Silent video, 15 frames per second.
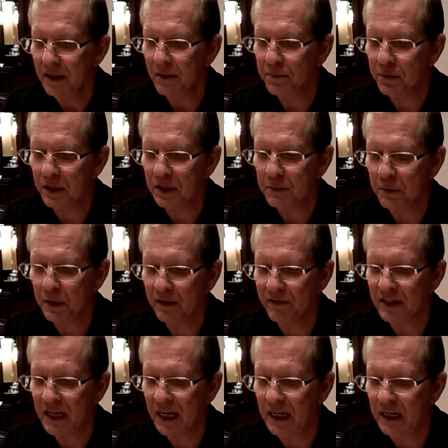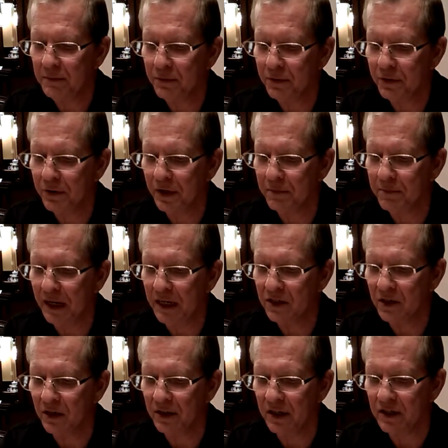the principle of attaining Buddhahood
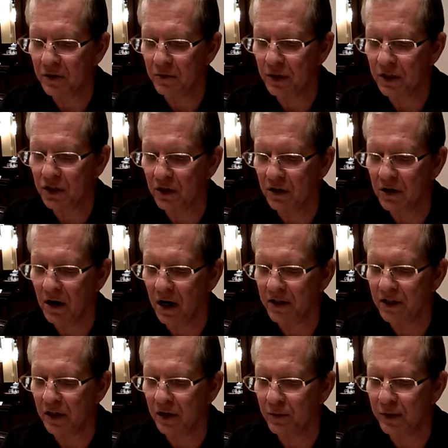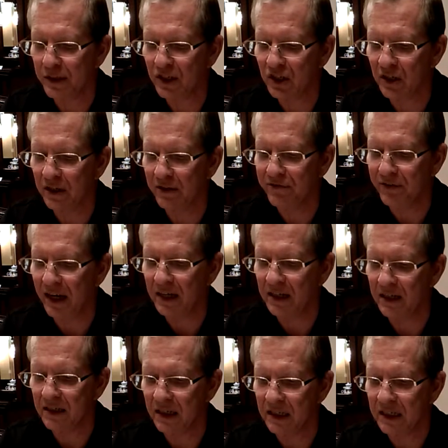based on this original cause and original effect
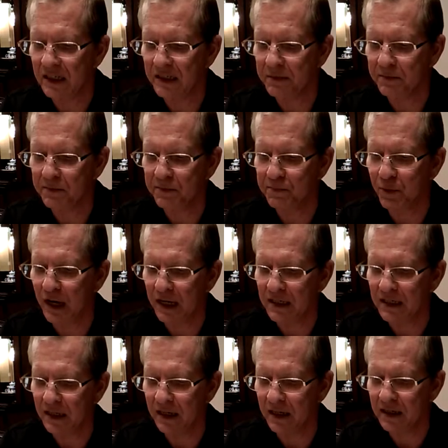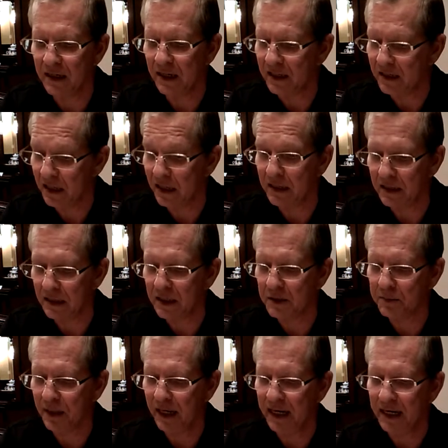is expressed is, is
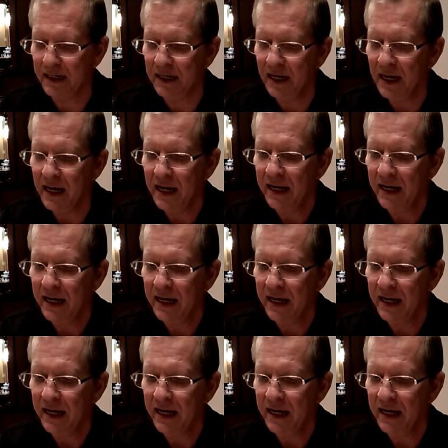explained